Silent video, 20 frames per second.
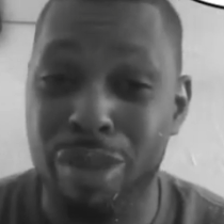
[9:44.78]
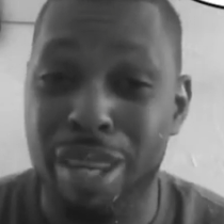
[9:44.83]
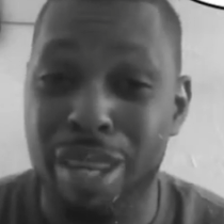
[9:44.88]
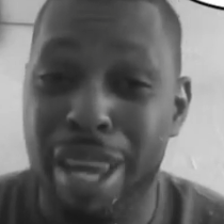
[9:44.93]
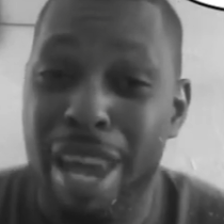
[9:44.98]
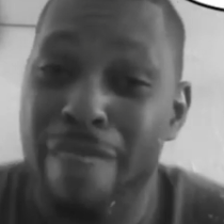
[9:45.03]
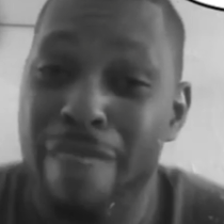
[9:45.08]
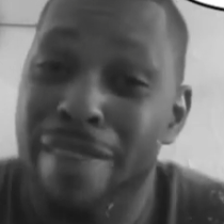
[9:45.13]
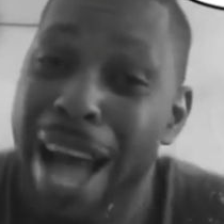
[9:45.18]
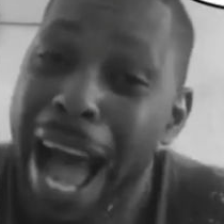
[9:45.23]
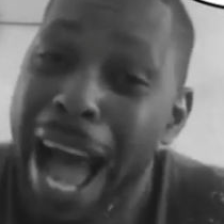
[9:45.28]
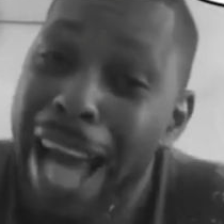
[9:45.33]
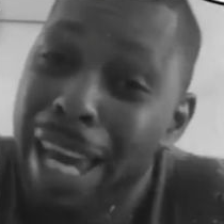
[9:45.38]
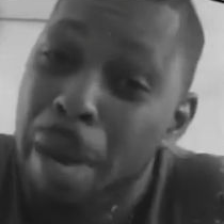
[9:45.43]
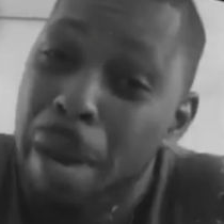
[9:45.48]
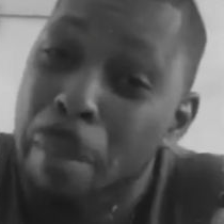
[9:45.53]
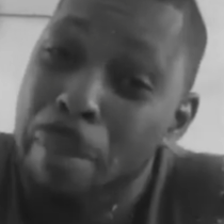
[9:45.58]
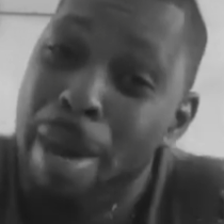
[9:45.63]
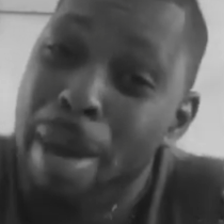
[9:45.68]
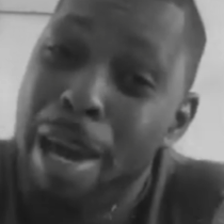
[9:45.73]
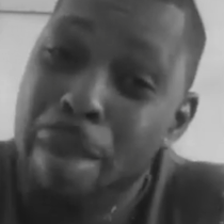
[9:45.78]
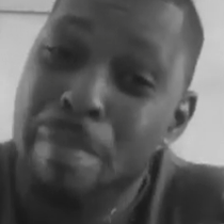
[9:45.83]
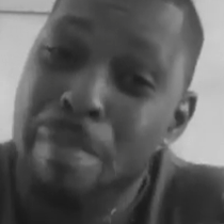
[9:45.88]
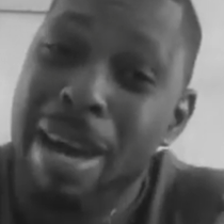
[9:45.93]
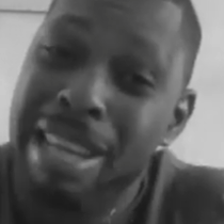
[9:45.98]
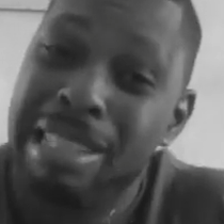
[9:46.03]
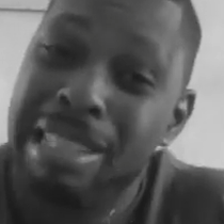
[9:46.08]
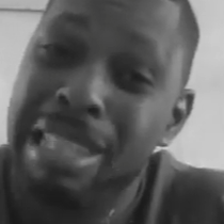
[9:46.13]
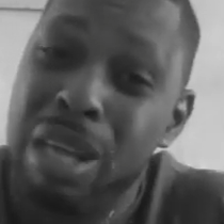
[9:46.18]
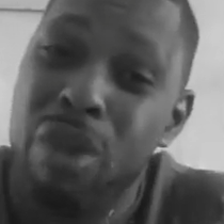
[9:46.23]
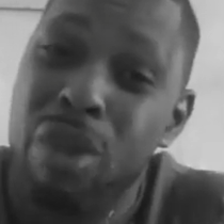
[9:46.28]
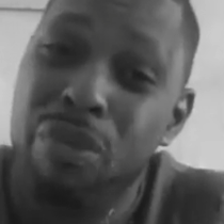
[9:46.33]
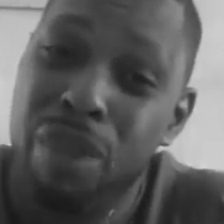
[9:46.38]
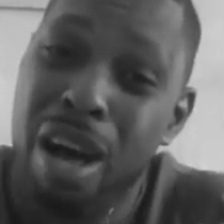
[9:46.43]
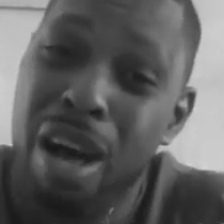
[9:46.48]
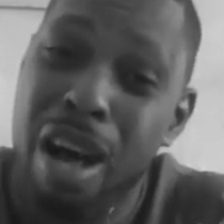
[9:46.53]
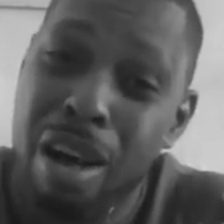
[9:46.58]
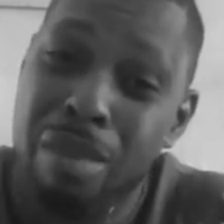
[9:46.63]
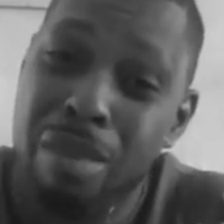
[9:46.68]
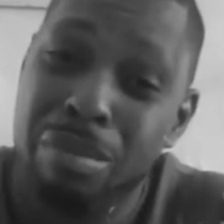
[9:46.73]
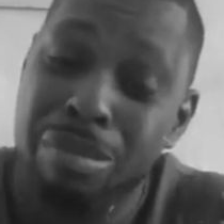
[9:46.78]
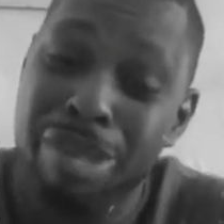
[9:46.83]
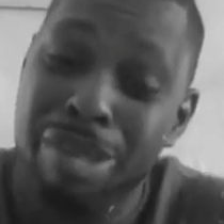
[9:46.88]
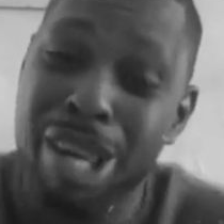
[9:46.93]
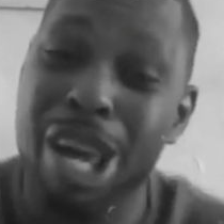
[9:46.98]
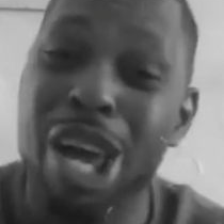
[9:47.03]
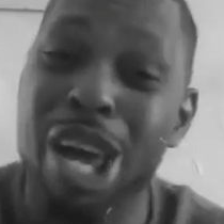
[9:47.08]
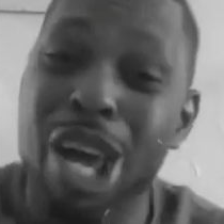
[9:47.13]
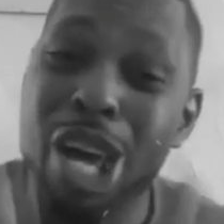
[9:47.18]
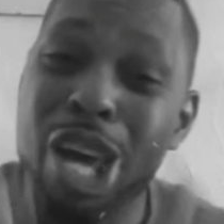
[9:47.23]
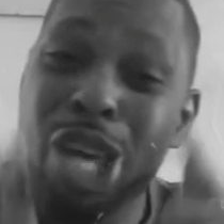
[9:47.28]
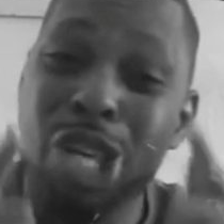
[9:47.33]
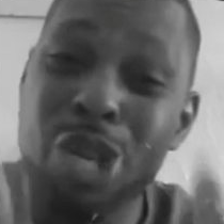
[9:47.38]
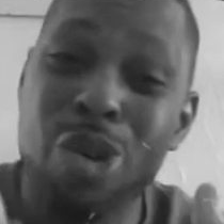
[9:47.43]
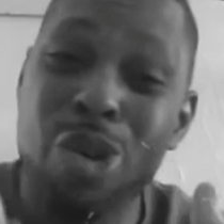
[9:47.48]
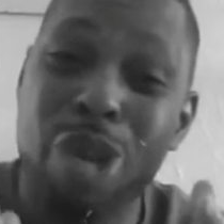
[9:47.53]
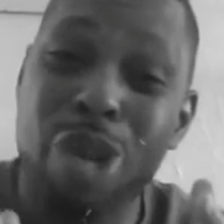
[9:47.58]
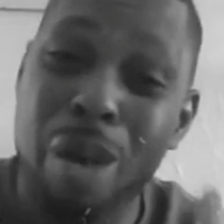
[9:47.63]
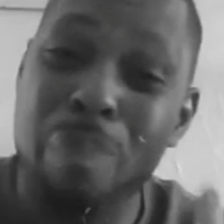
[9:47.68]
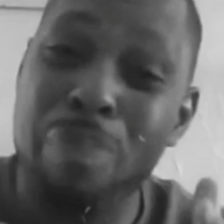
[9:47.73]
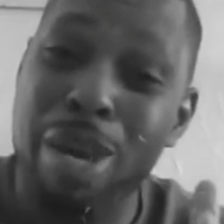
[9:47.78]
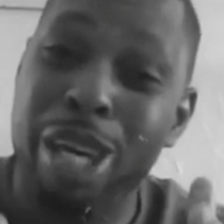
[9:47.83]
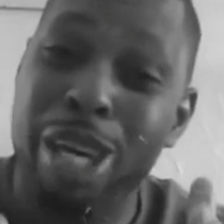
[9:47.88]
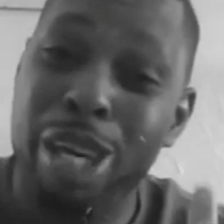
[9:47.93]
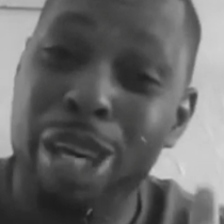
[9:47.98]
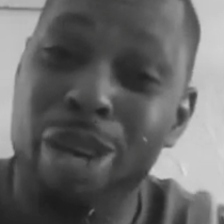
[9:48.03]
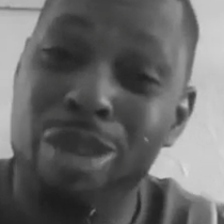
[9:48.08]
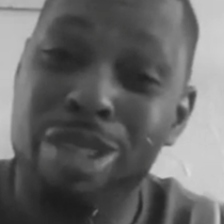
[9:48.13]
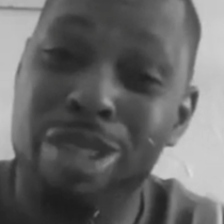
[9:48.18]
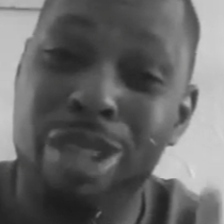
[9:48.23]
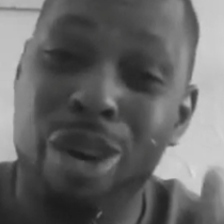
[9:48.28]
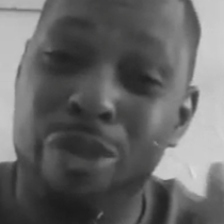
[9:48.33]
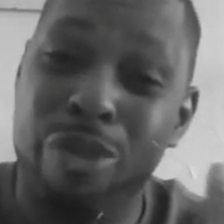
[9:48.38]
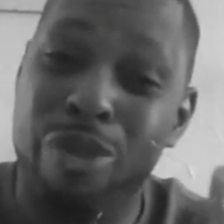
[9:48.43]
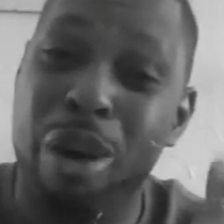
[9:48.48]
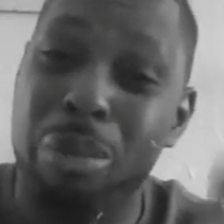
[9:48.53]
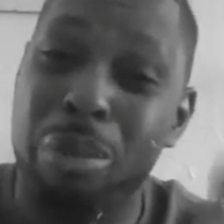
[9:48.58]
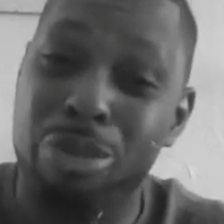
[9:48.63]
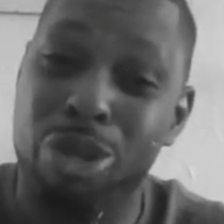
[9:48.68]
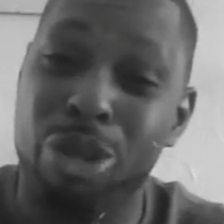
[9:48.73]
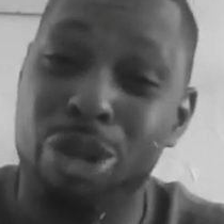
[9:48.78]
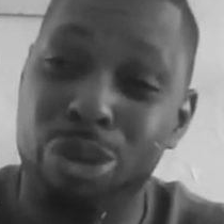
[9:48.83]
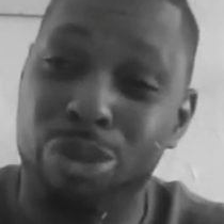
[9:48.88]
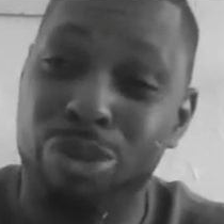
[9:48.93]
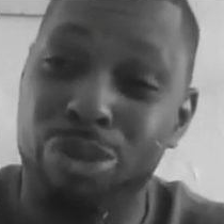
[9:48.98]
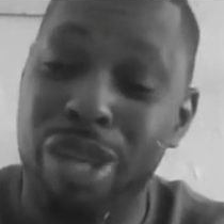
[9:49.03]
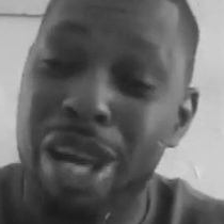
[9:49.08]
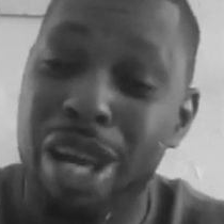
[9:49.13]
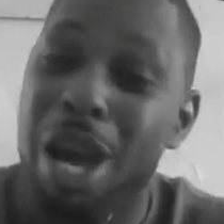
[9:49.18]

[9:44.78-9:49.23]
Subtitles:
If I can pick myself up, you can pick yourself up too.